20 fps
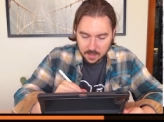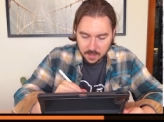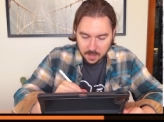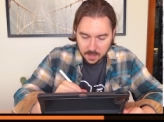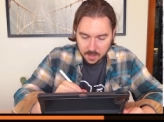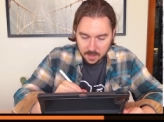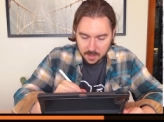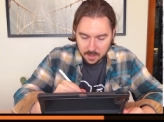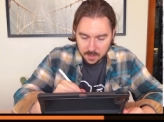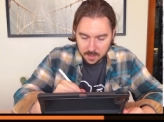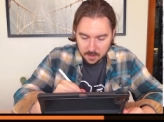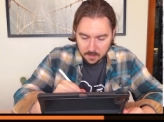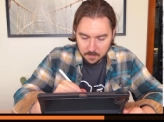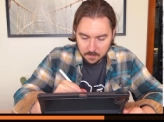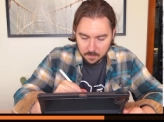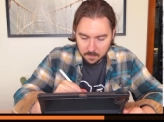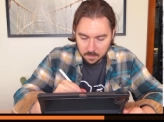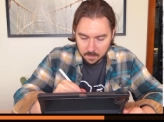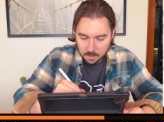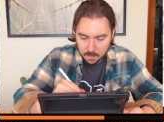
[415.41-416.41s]

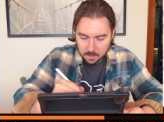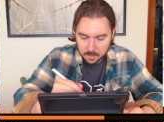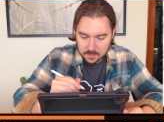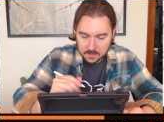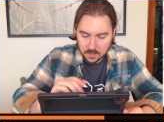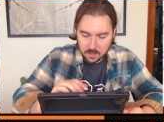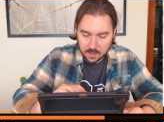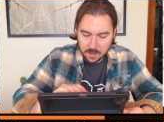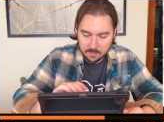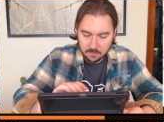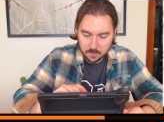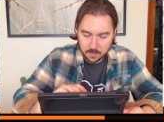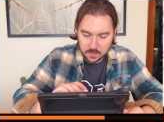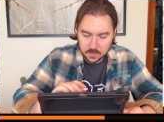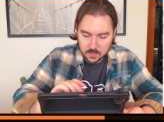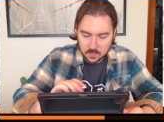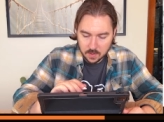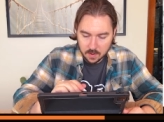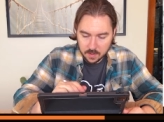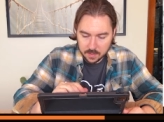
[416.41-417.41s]
So I haven't been
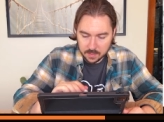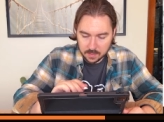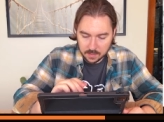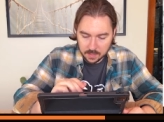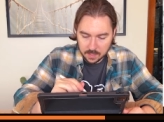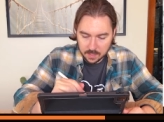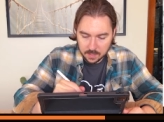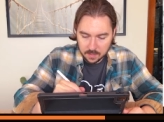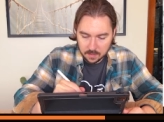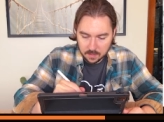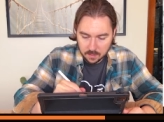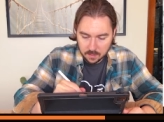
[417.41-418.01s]
drawing a lot.